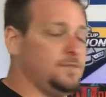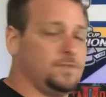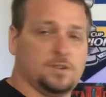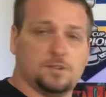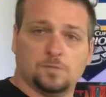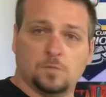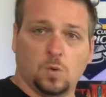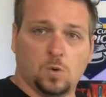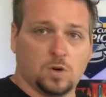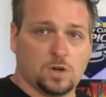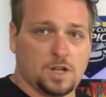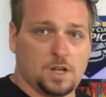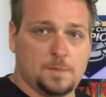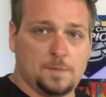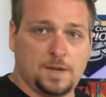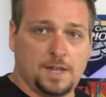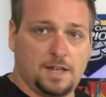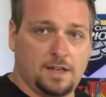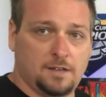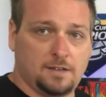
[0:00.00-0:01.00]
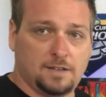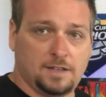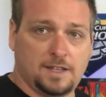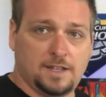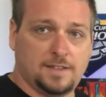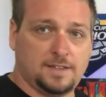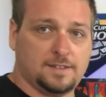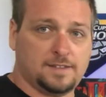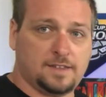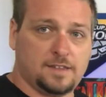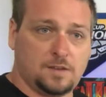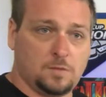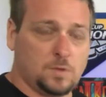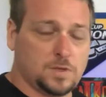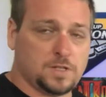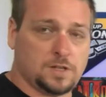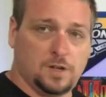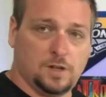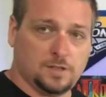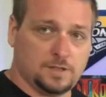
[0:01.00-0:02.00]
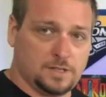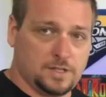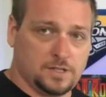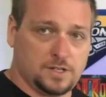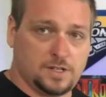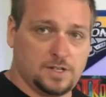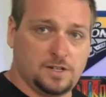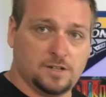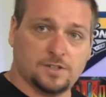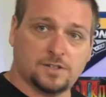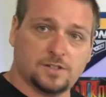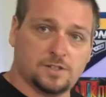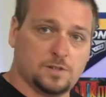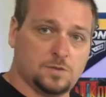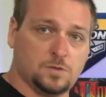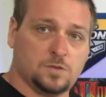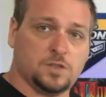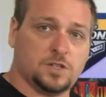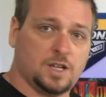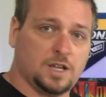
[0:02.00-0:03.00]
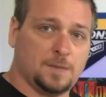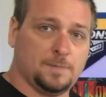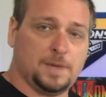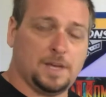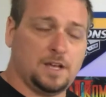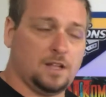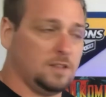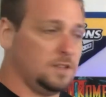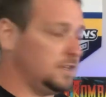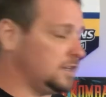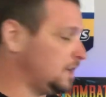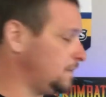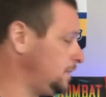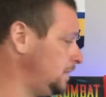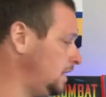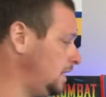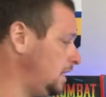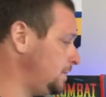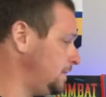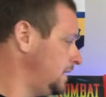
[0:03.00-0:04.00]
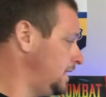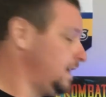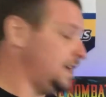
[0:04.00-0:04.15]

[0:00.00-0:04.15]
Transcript: There's more coming out as we talk this year. So check them out. Look them up.